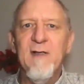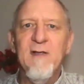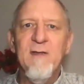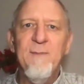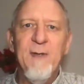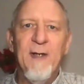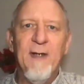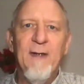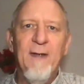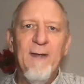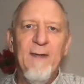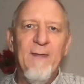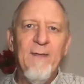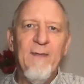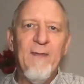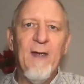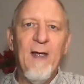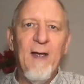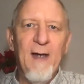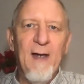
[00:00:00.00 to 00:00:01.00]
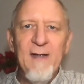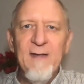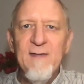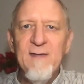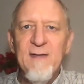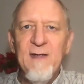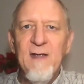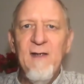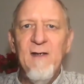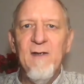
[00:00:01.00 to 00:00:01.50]
is because I
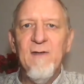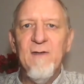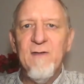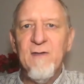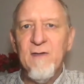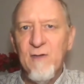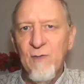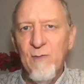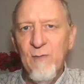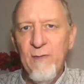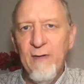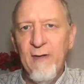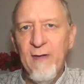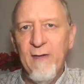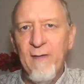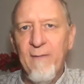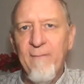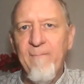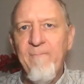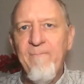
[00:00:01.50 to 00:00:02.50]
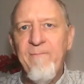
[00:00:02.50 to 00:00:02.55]
see schooling